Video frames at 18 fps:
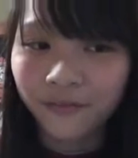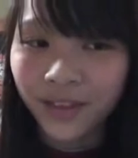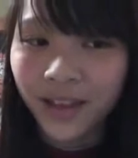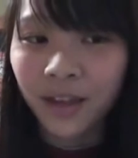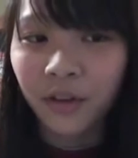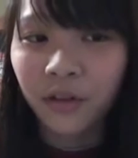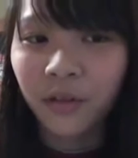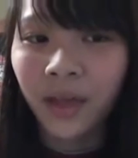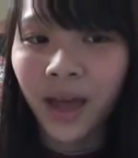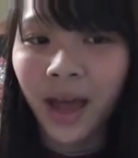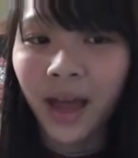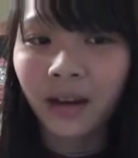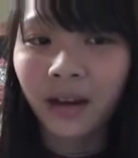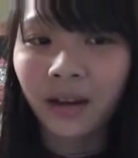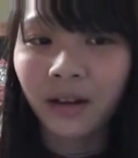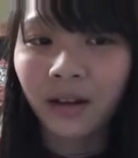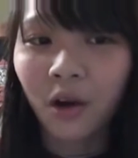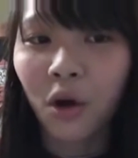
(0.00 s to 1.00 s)
We feel
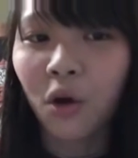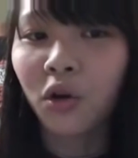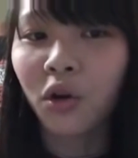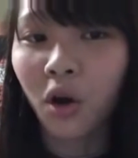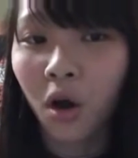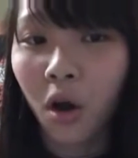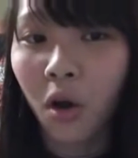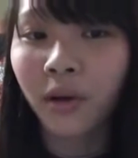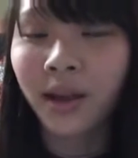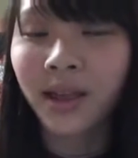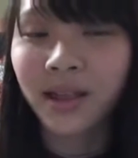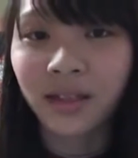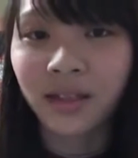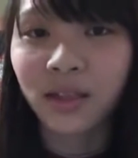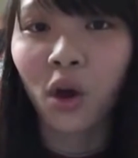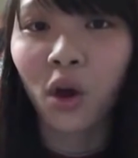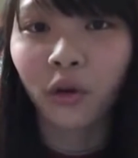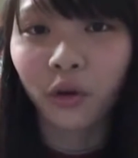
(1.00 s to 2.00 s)
that Hong Kong
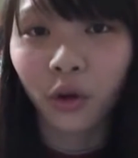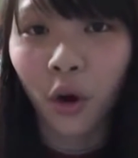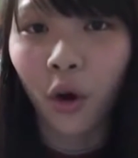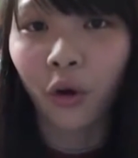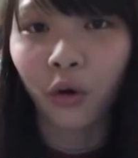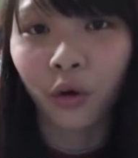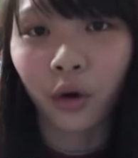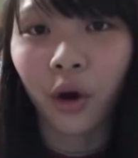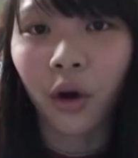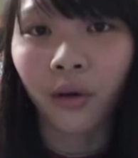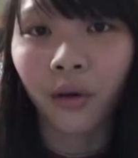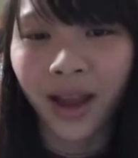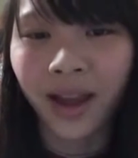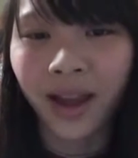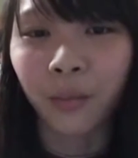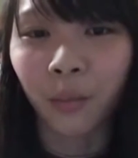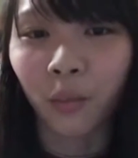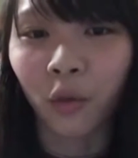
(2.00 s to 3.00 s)
is not Hong
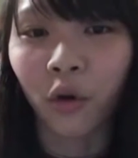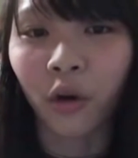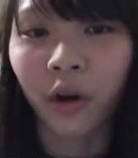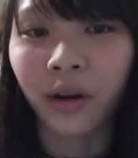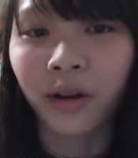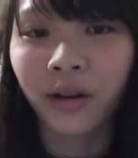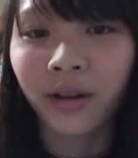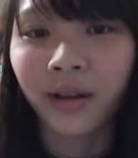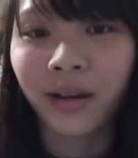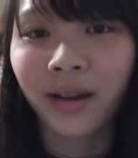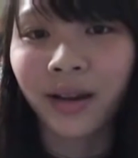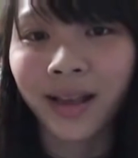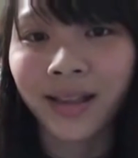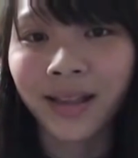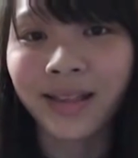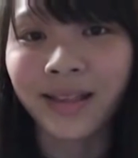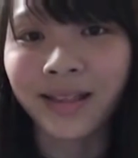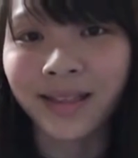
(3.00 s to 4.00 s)
Kong anymore.
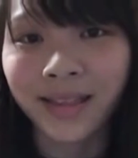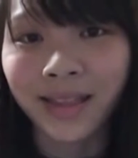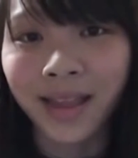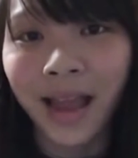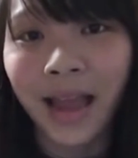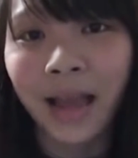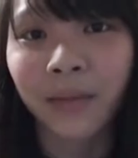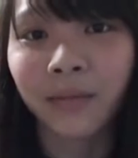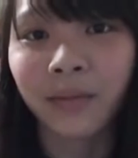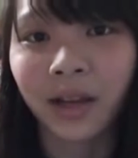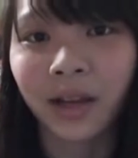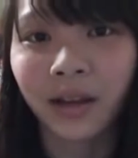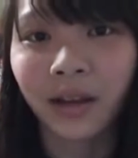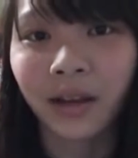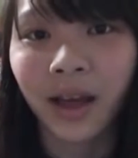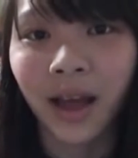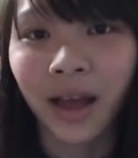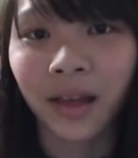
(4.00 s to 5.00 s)
It is
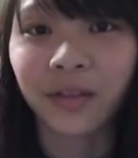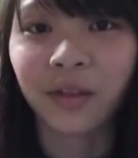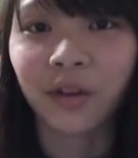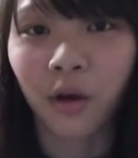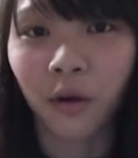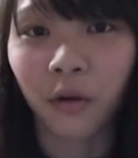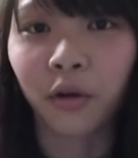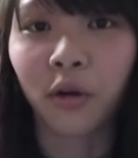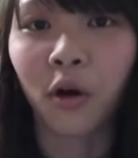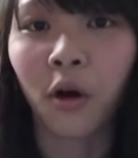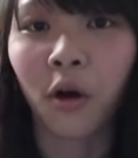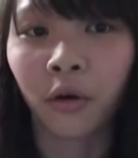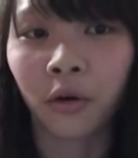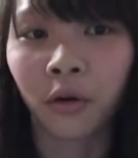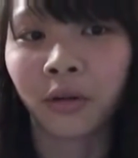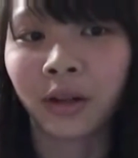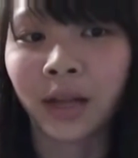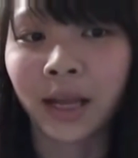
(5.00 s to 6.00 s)
named as Hong
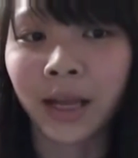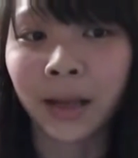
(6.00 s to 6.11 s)
Kong